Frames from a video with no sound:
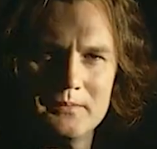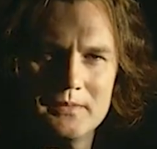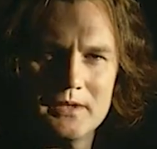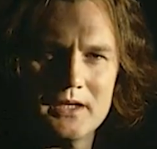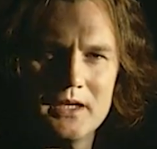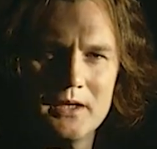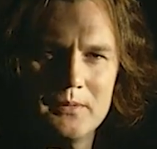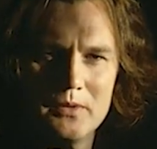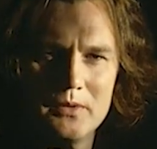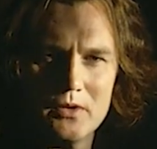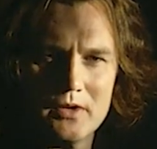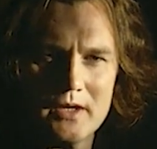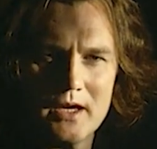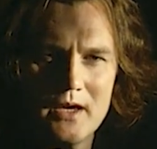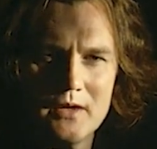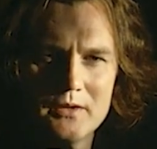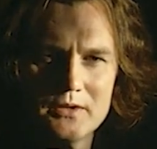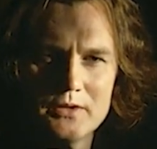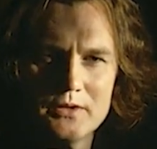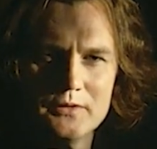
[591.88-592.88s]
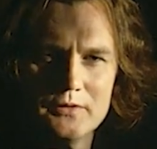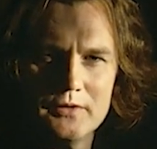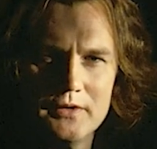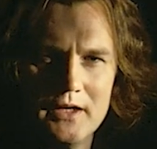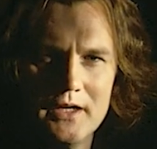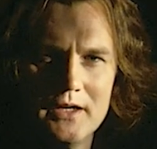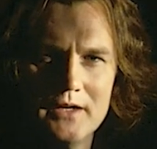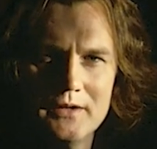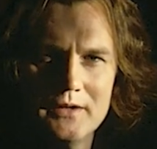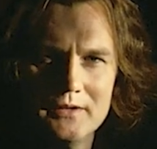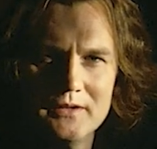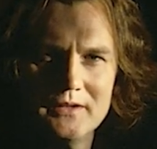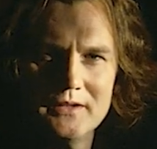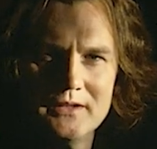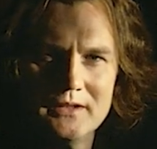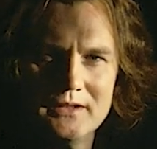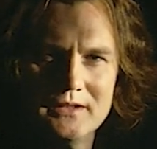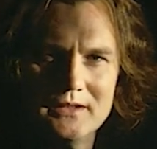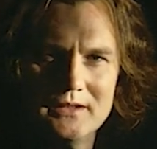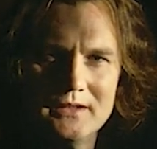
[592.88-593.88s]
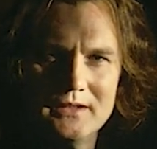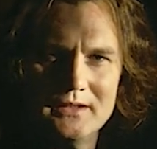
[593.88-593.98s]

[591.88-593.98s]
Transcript: if this pregnancy ends in failure,